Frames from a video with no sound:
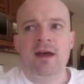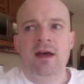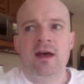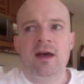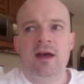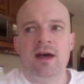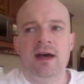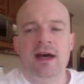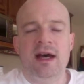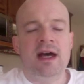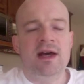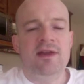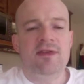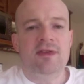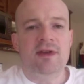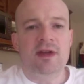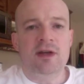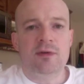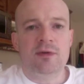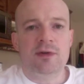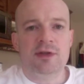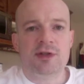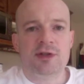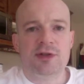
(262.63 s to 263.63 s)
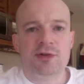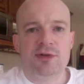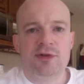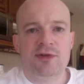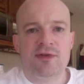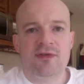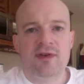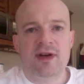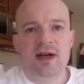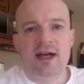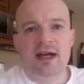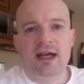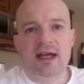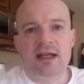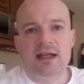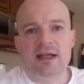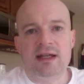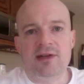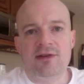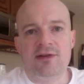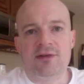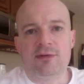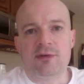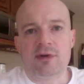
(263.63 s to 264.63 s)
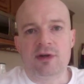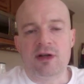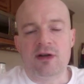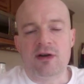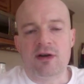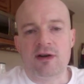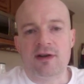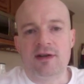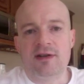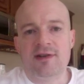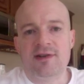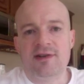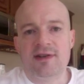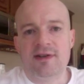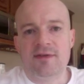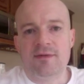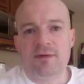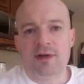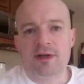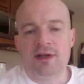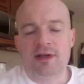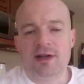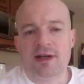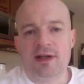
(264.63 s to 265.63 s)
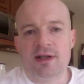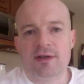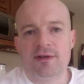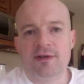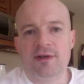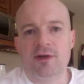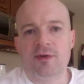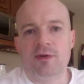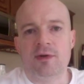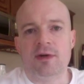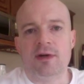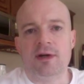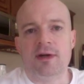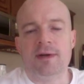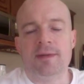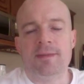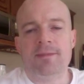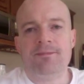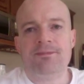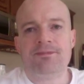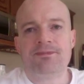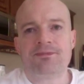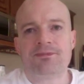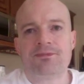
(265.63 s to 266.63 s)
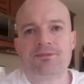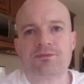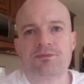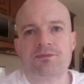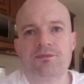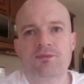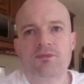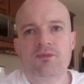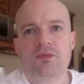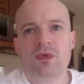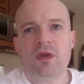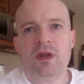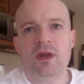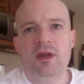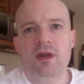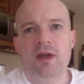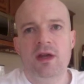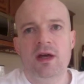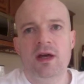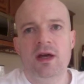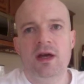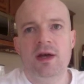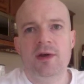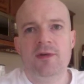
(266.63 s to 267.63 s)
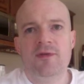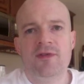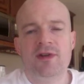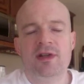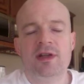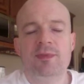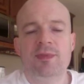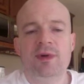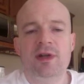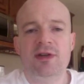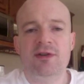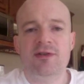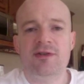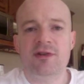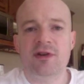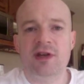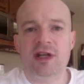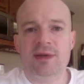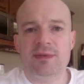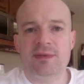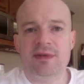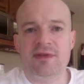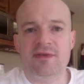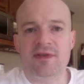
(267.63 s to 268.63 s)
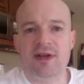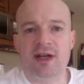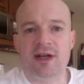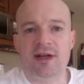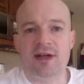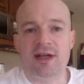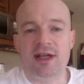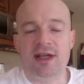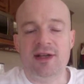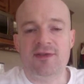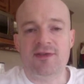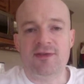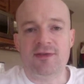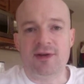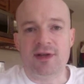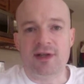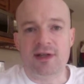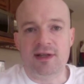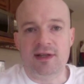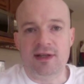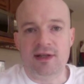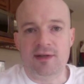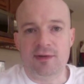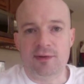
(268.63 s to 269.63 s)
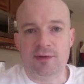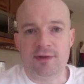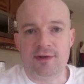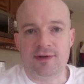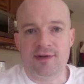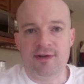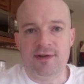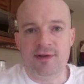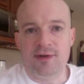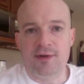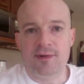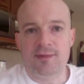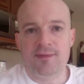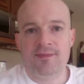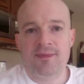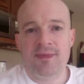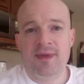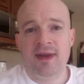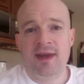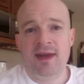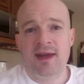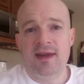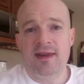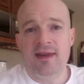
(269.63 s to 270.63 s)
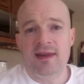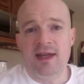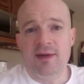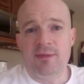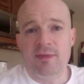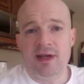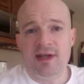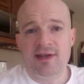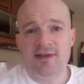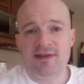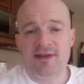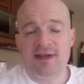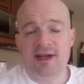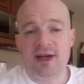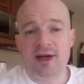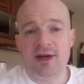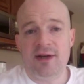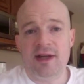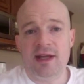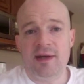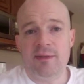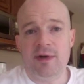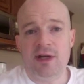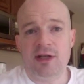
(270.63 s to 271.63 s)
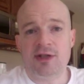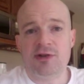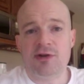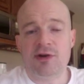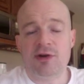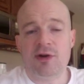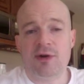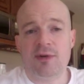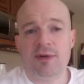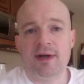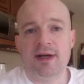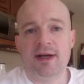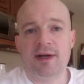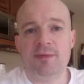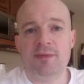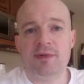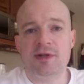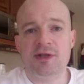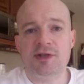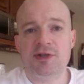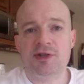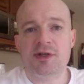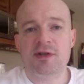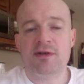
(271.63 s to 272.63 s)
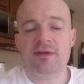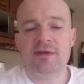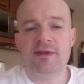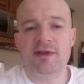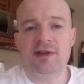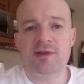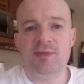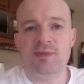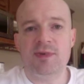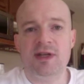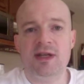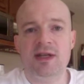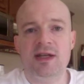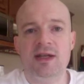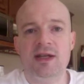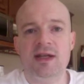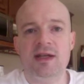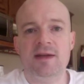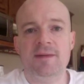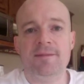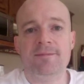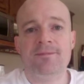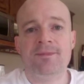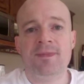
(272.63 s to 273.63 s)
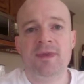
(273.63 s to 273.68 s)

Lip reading: I think what you'll find is, regardless of what color you are, Filipinos are going to be very friendly towards you. They may stare, they may joke around, but generally speaking,